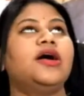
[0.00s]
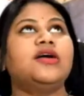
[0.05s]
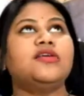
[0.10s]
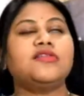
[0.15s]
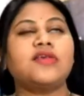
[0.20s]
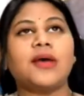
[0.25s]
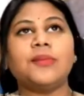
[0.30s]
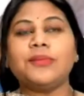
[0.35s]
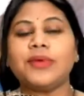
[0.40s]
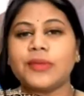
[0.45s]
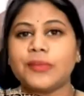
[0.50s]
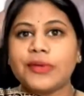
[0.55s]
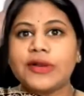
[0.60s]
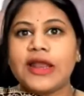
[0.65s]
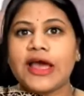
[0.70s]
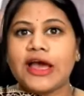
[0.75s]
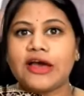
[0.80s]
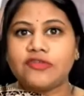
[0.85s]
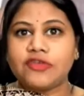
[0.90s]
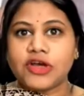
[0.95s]
Some people
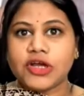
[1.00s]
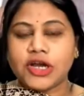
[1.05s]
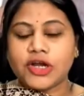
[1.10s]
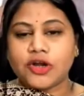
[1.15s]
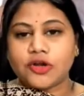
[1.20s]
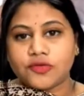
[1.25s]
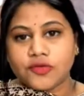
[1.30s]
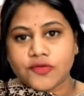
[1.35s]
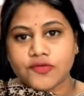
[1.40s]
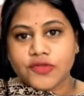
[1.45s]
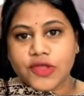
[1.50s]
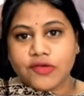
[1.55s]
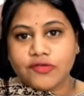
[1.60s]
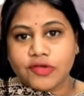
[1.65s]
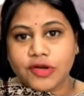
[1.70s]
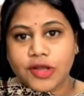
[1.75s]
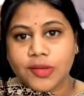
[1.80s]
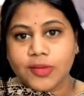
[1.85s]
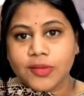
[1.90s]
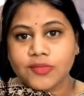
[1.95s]
have a cutoff of 7
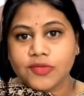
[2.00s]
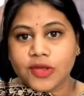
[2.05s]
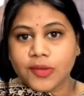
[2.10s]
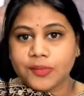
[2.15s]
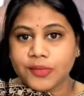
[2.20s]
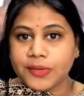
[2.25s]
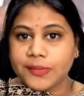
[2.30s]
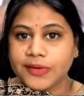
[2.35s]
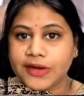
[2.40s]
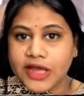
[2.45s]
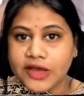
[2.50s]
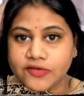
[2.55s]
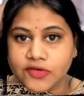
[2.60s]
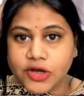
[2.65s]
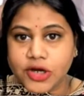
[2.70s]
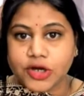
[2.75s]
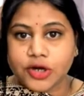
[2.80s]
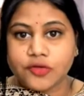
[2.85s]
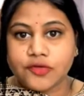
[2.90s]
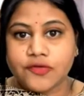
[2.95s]
mm, some people have a
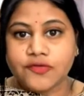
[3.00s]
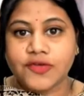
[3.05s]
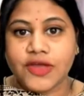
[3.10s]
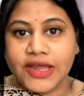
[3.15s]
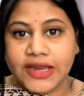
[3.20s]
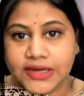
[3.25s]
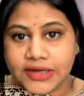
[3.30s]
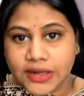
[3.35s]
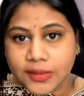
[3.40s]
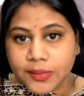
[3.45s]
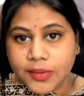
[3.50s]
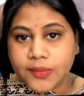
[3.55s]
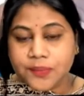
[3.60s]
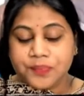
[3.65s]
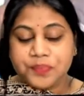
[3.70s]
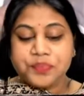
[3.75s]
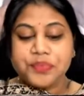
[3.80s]
cutoff of 8 mm.